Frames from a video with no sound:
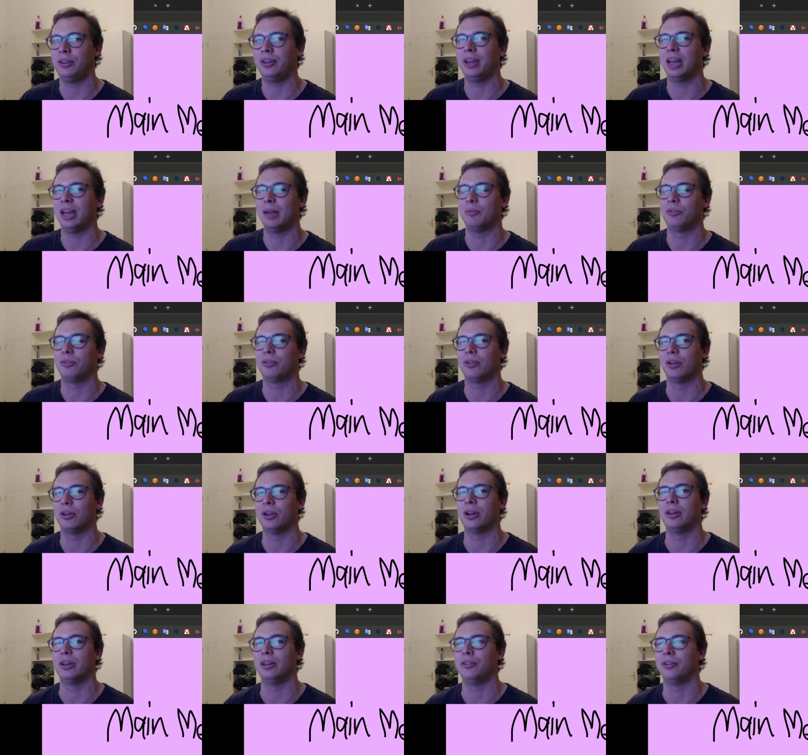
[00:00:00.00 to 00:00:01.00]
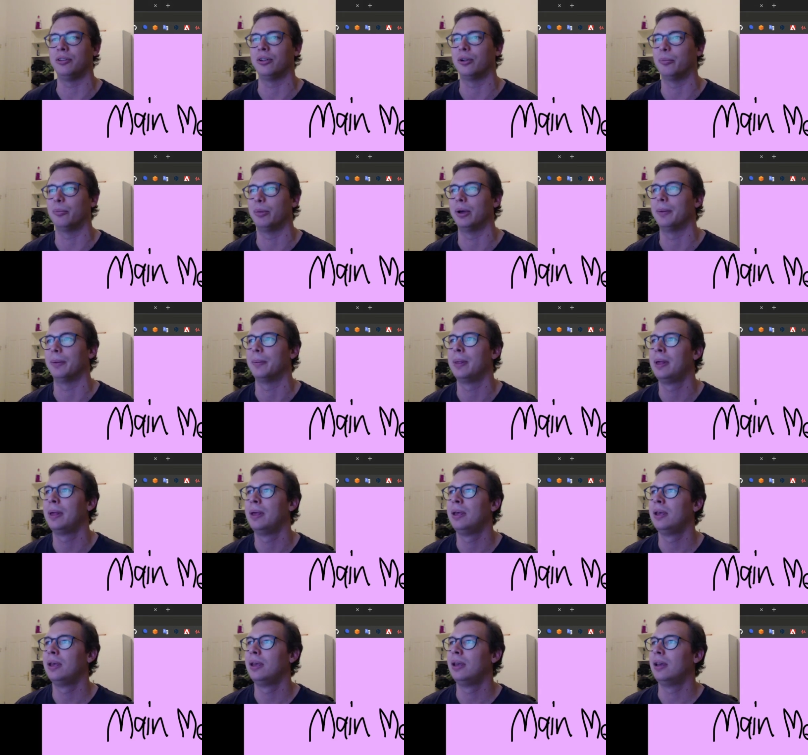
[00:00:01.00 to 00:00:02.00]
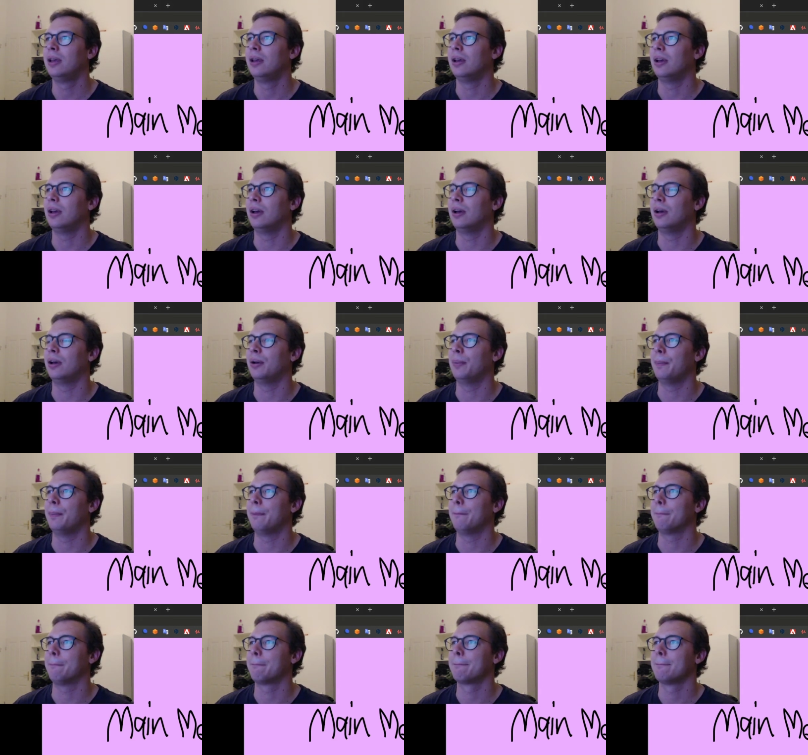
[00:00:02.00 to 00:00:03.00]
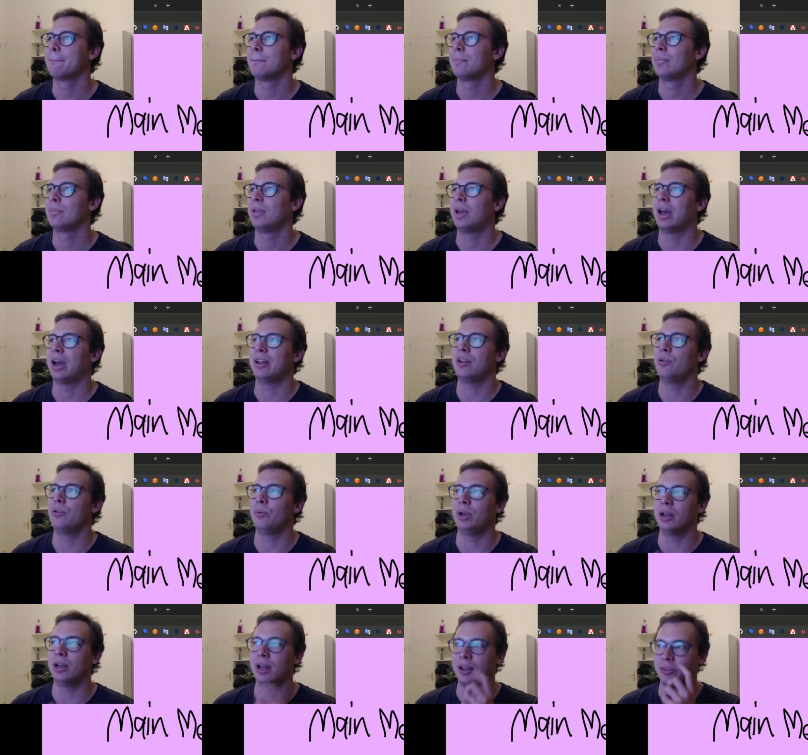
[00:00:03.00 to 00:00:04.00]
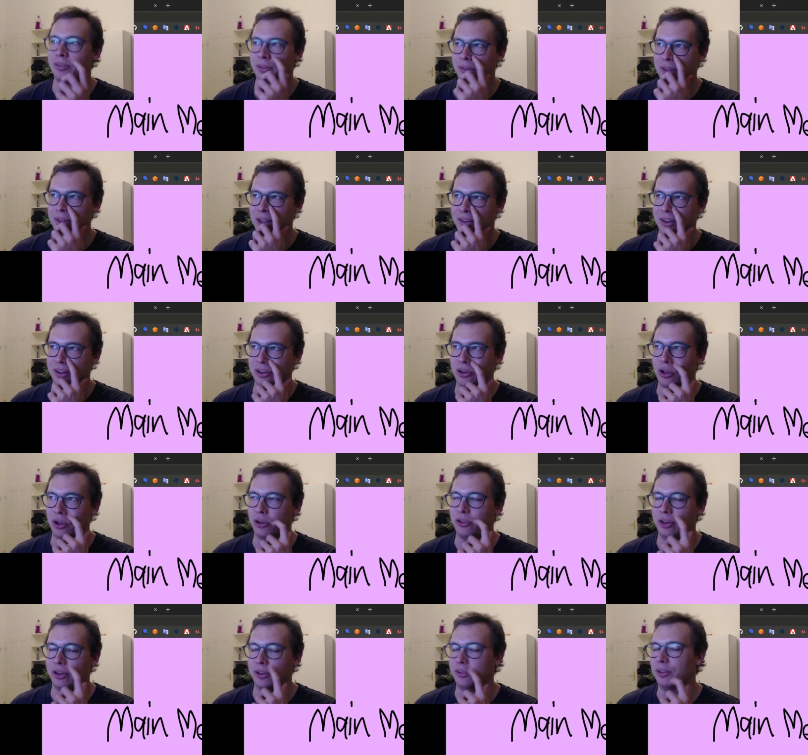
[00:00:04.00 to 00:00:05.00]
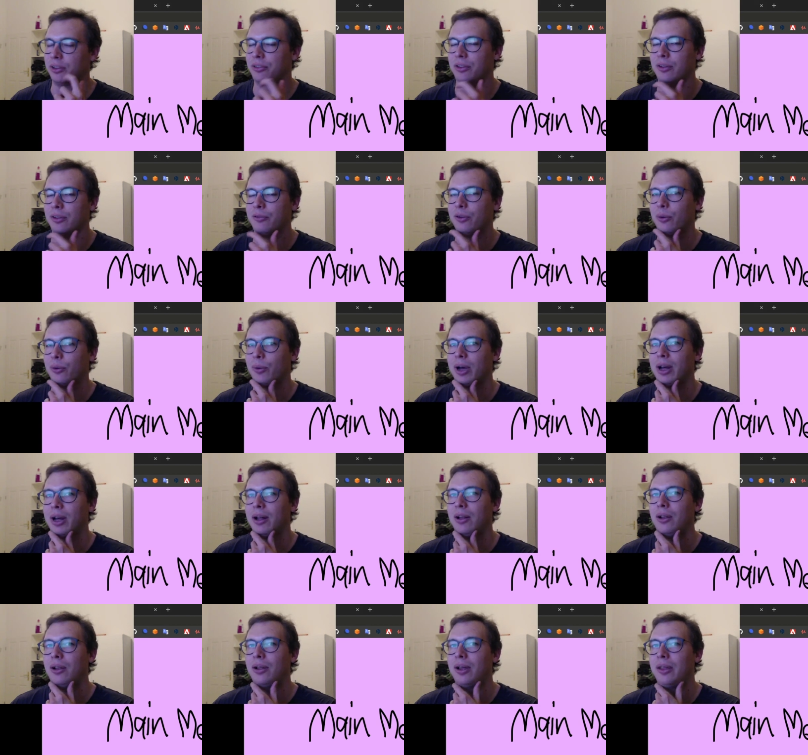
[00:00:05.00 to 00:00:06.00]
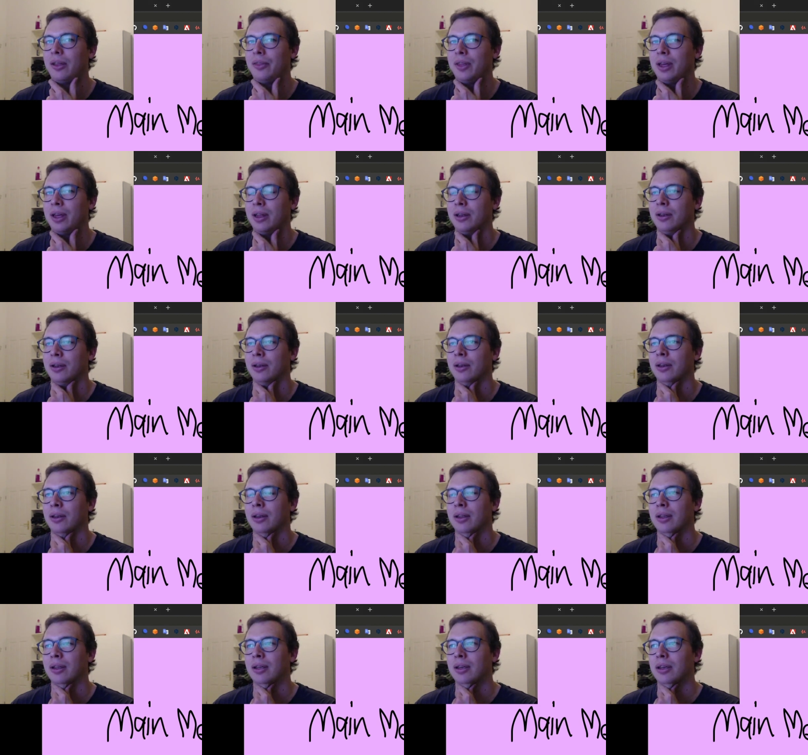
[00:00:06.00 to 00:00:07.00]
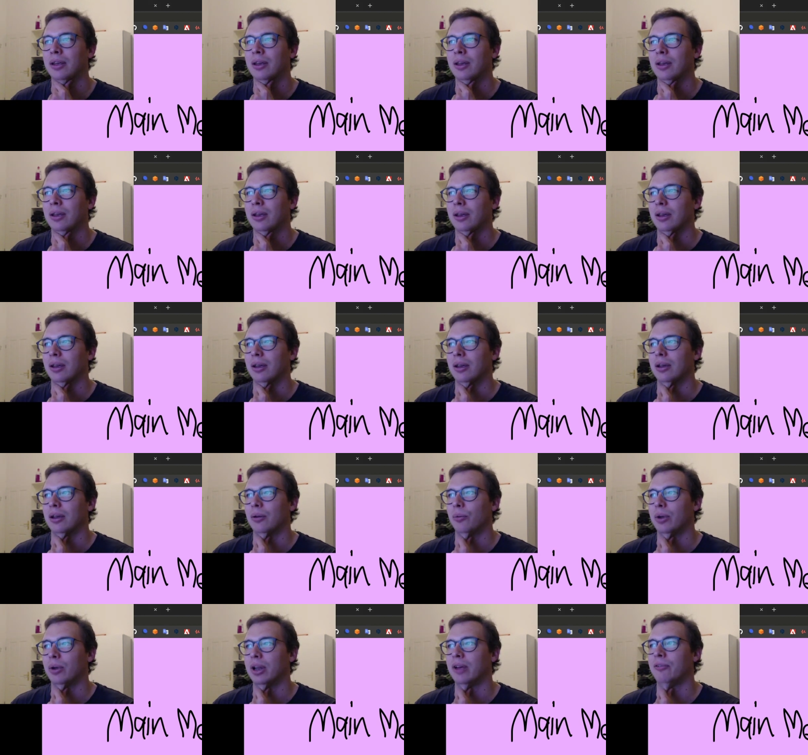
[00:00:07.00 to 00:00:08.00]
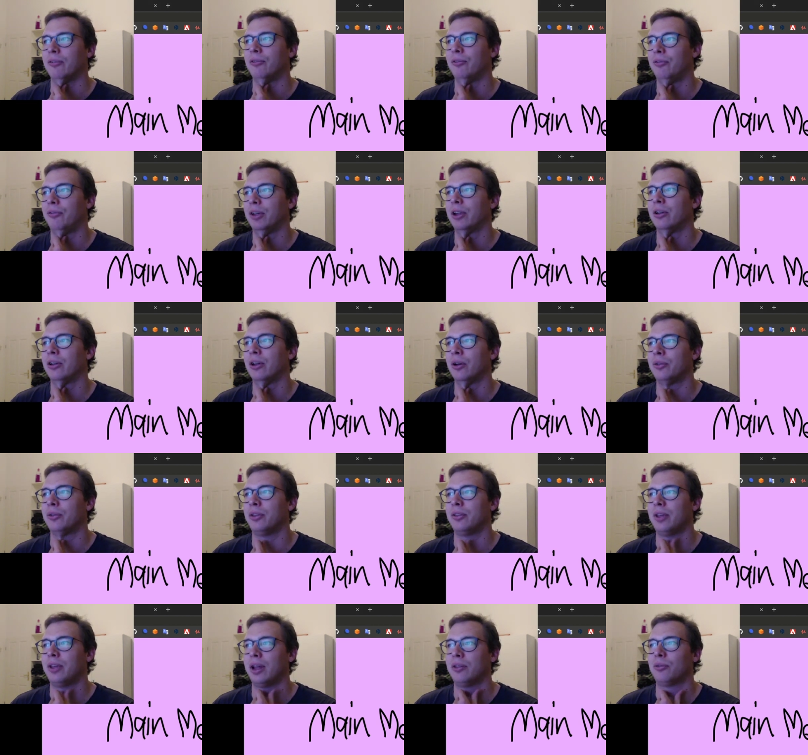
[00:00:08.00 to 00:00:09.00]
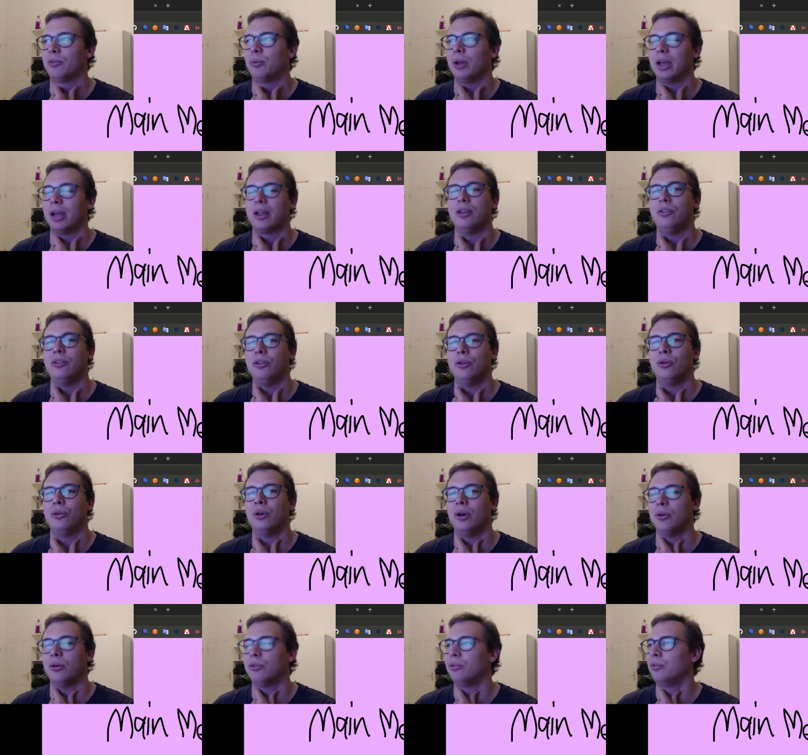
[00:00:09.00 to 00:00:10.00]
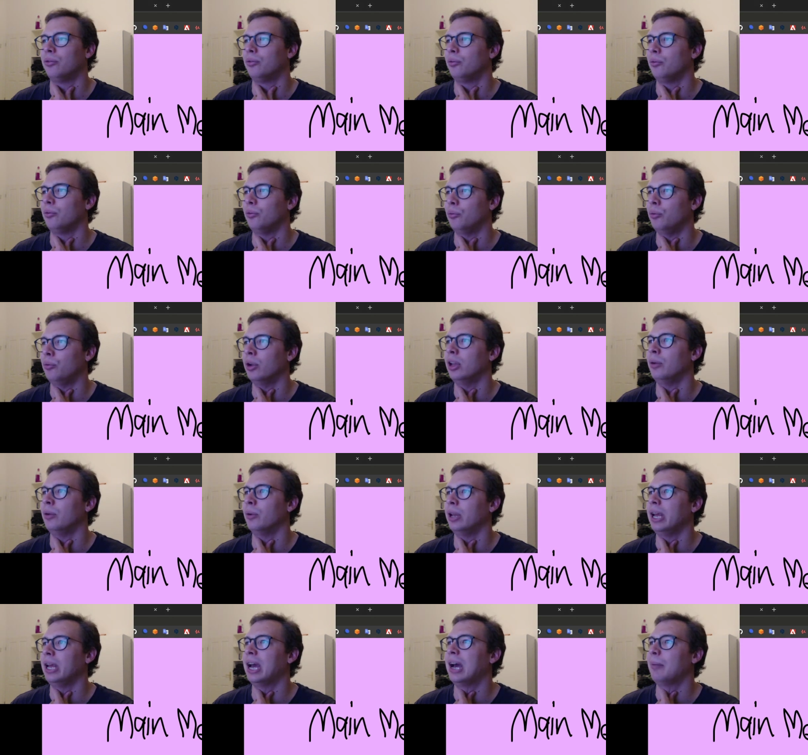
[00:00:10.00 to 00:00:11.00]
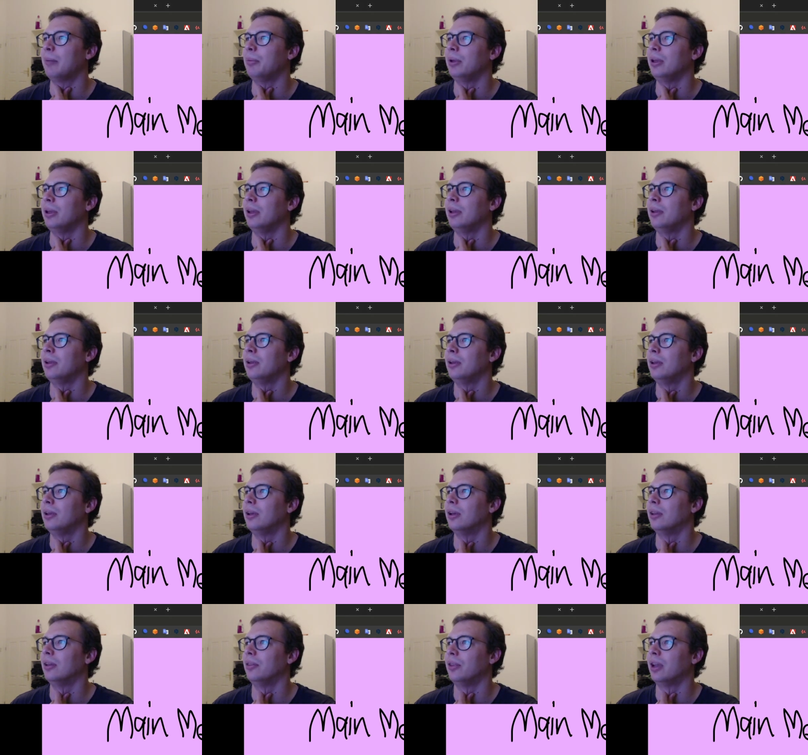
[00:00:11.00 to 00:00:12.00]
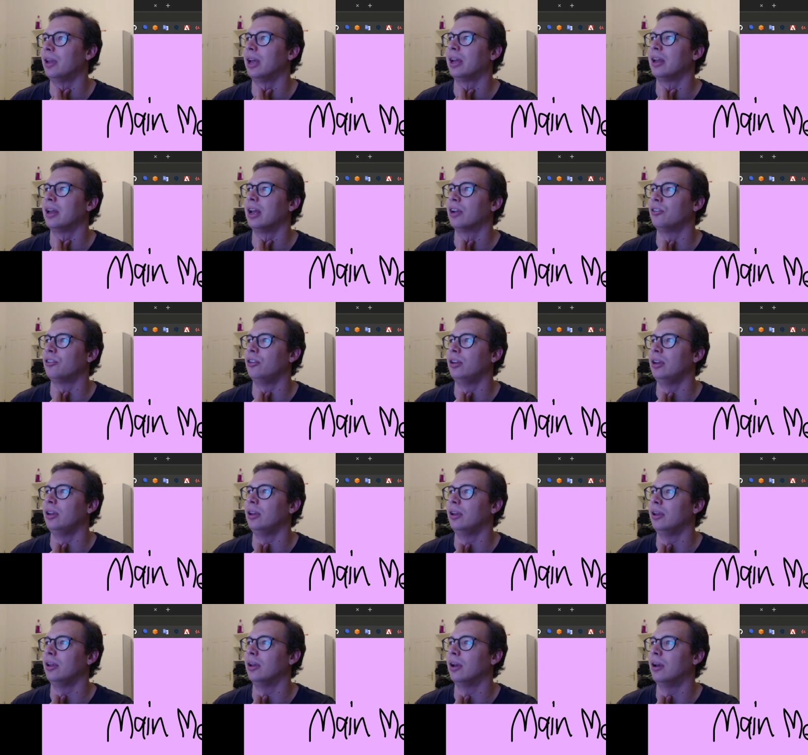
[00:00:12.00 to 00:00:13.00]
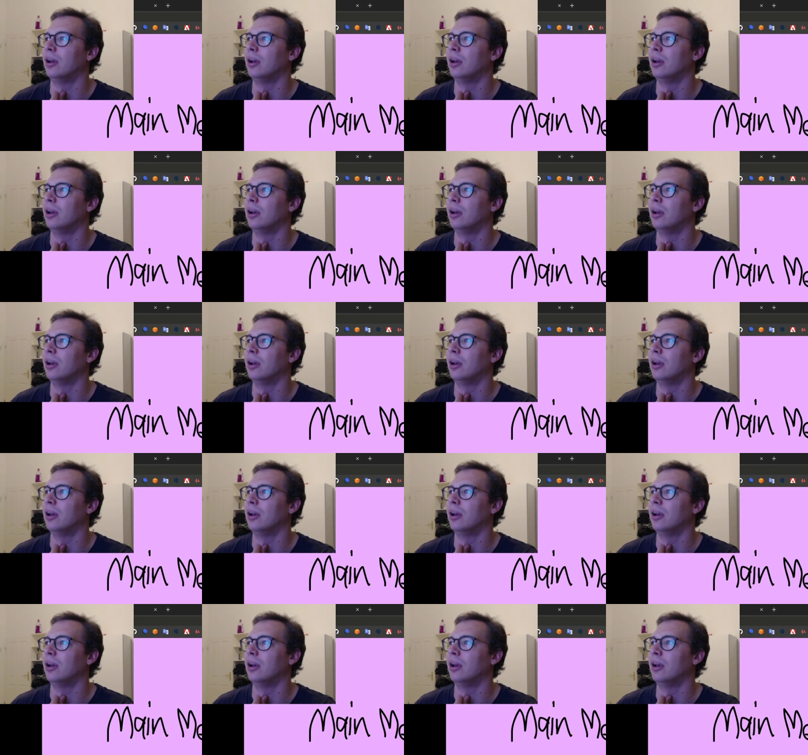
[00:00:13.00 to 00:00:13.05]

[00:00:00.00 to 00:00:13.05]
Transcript: games a lot easier, but I didn't realize that technology existed for a while, and then when I figured out that that's what I could do, I was really, really happy that I can actually